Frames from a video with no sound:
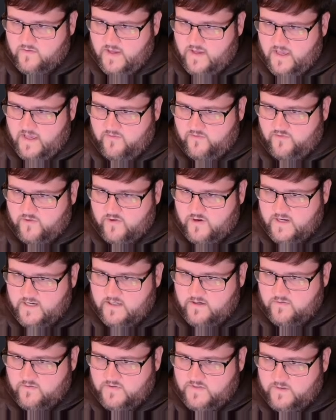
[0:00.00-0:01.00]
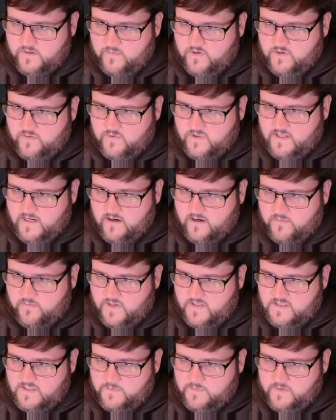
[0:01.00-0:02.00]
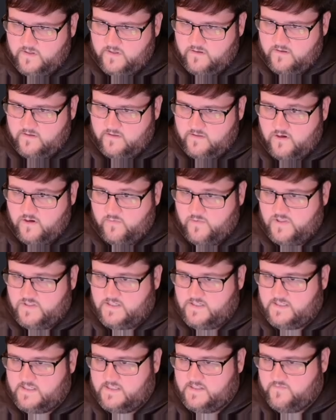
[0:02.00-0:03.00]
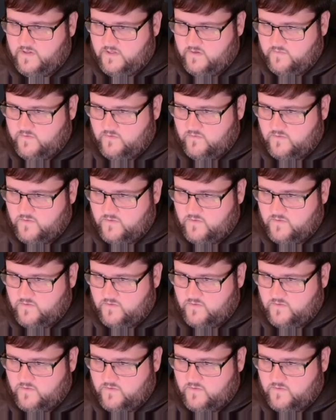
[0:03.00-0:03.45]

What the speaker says: have created or summoned with a necromancy spell that are within 60 feet of you.